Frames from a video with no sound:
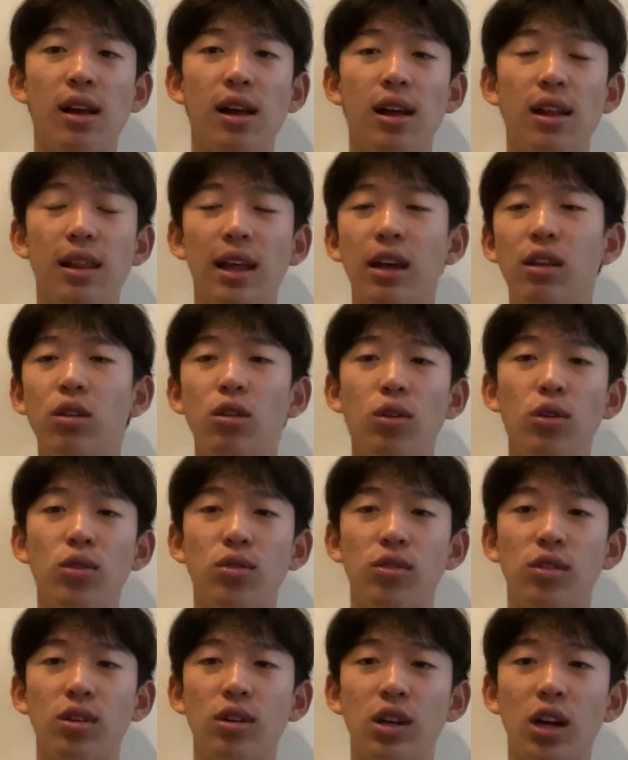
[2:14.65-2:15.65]
like
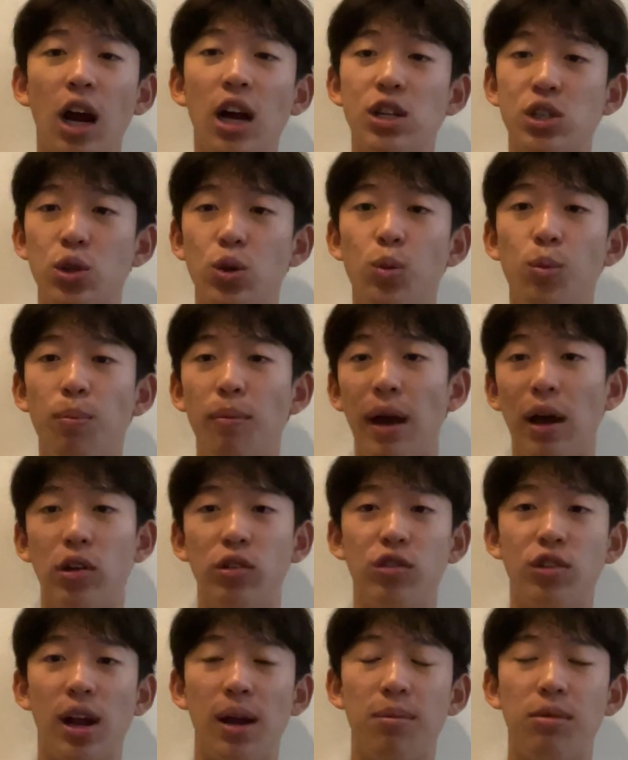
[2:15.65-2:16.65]
those cartoon mouse
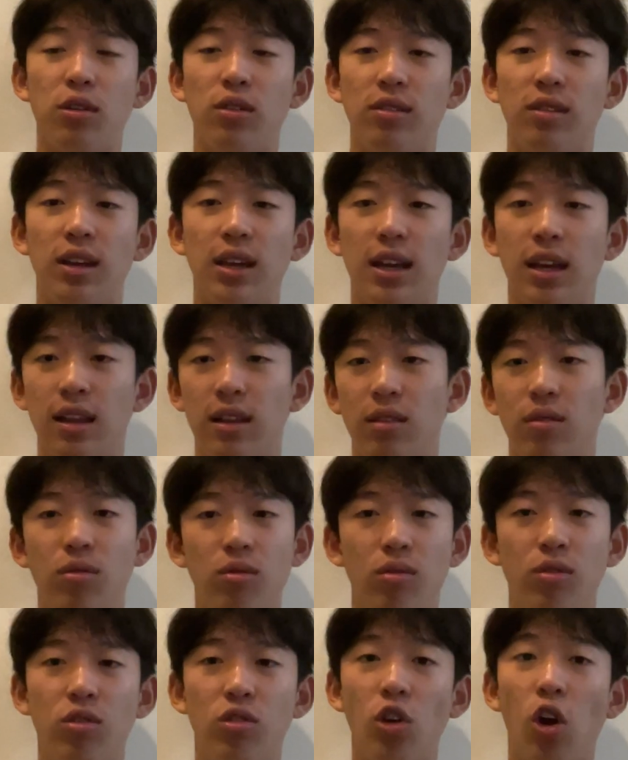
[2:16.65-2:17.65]
traps you see in
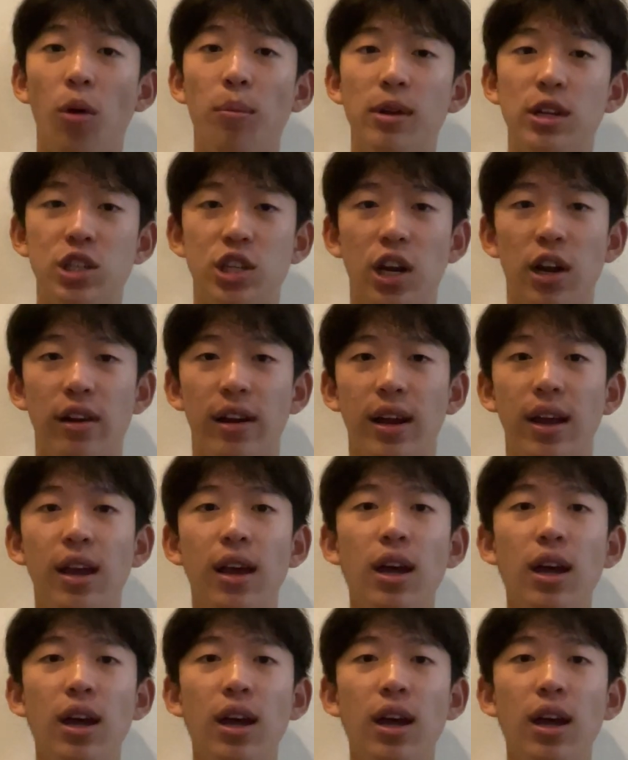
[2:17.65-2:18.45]
Tom and Jerry.